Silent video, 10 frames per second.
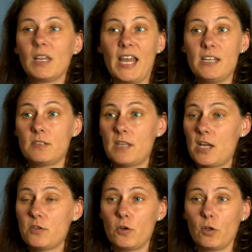late
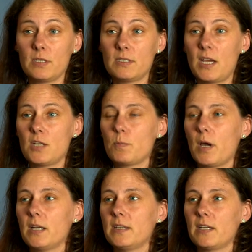stage, early stage
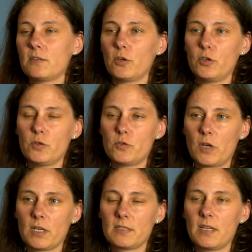biotech, so
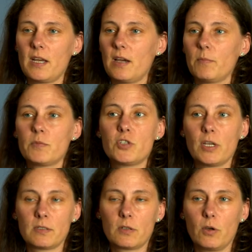drugs that are
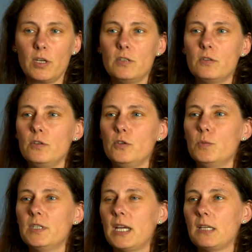just going into
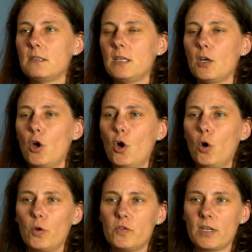human testing
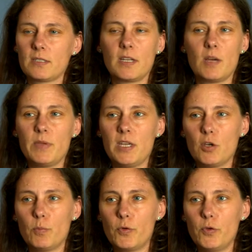or drugs that are being
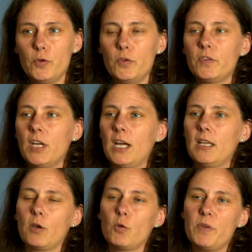approved.
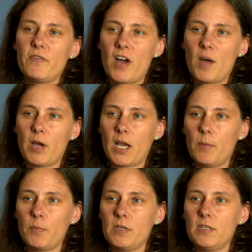There could be pharma
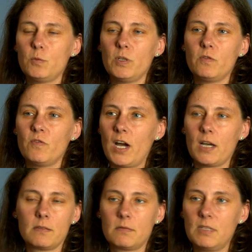companies with
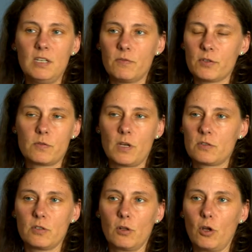vast
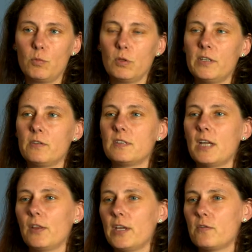infrastructure globally to
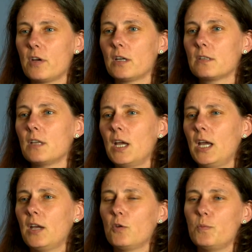sell their drugs.
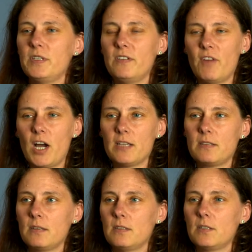It could be
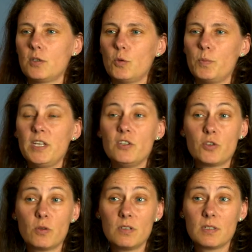devices, it could be
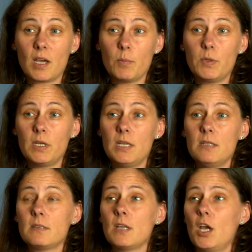insurance companies,